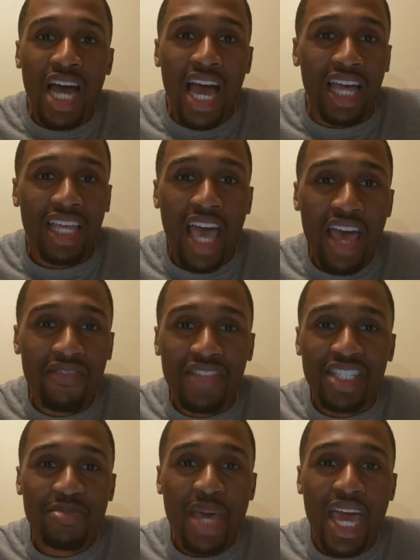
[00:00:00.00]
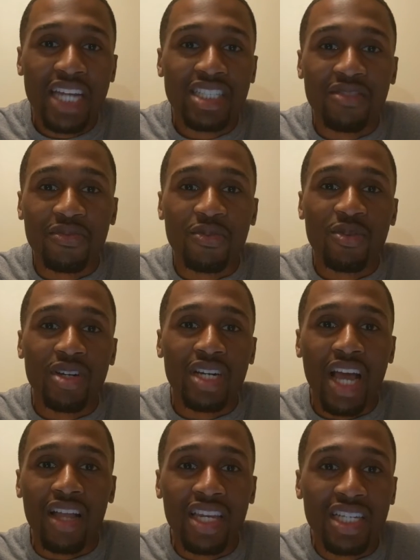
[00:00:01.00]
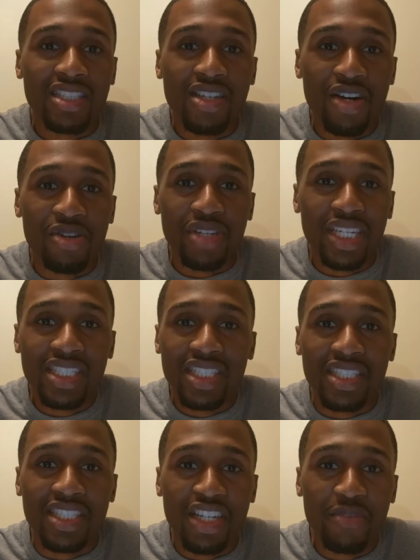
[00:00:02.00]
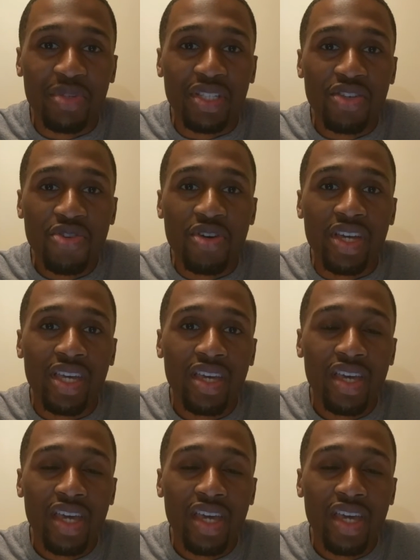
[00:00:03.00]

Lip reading: I had this passion for it. Now let's go. Let's just jump into it.